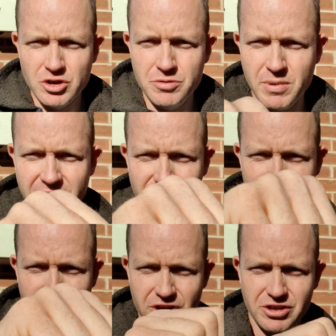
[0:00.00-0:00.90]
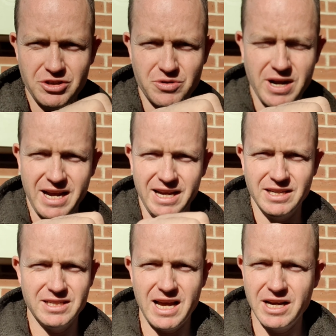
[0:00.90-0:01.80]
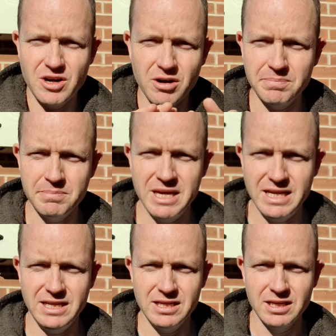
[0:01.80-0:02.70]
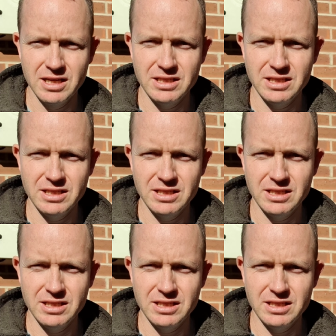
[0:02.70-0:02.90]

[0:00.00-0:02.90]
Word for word: you might turn your hand and not mean